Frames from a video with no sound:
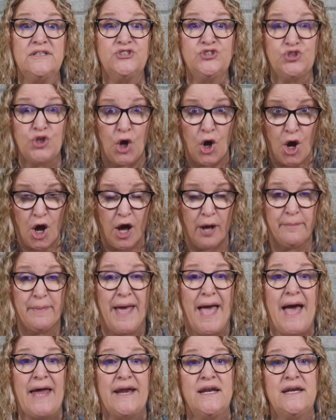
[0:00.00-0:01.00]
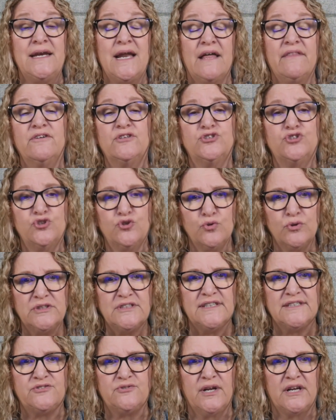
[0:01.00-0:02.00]
job at another school
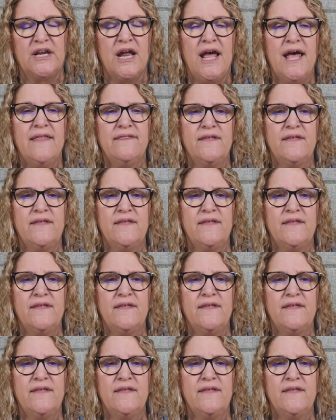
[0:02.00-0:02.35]
district,